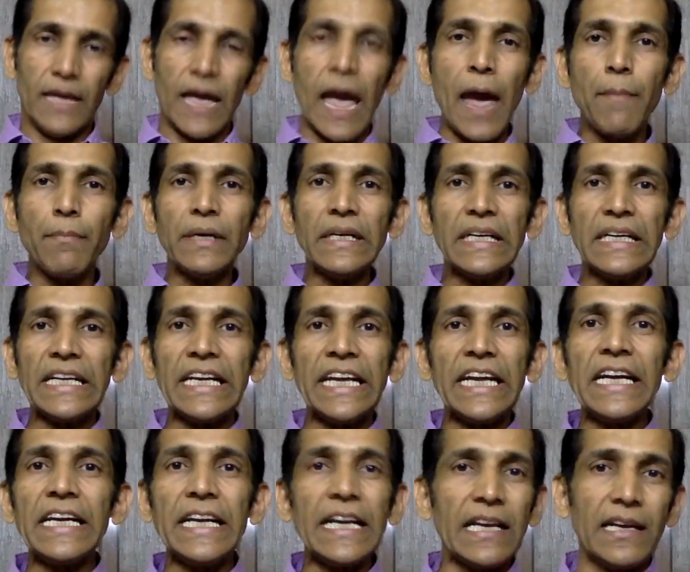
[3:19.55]

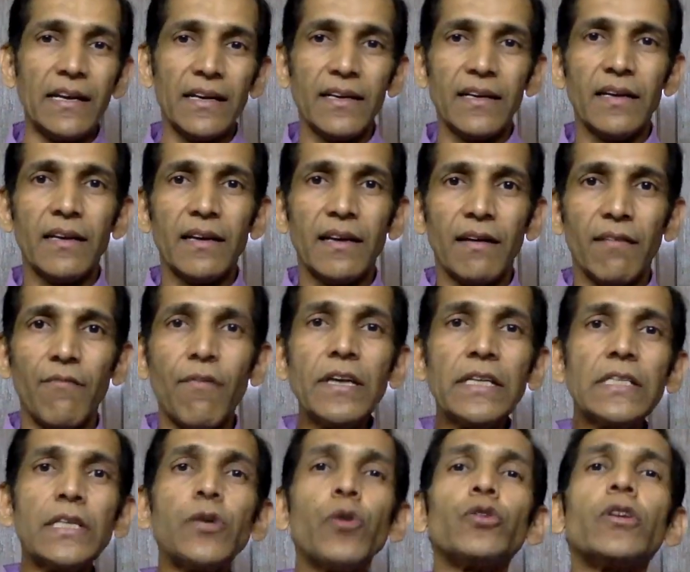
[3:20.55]
MDD,
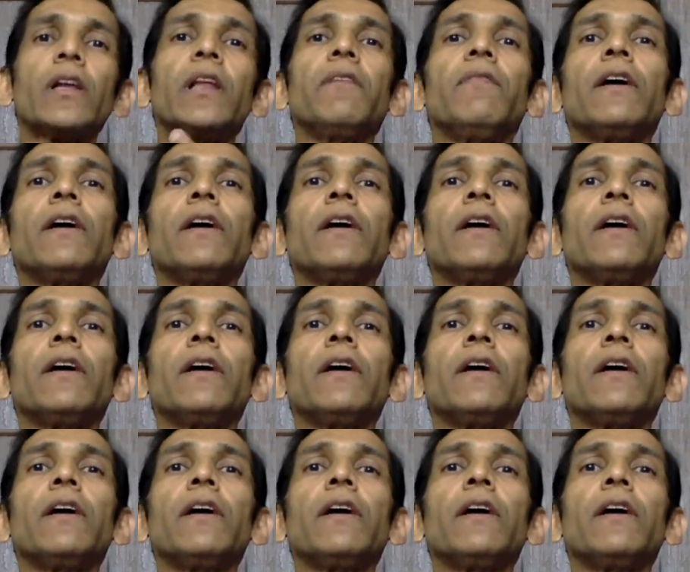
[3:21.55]
which usually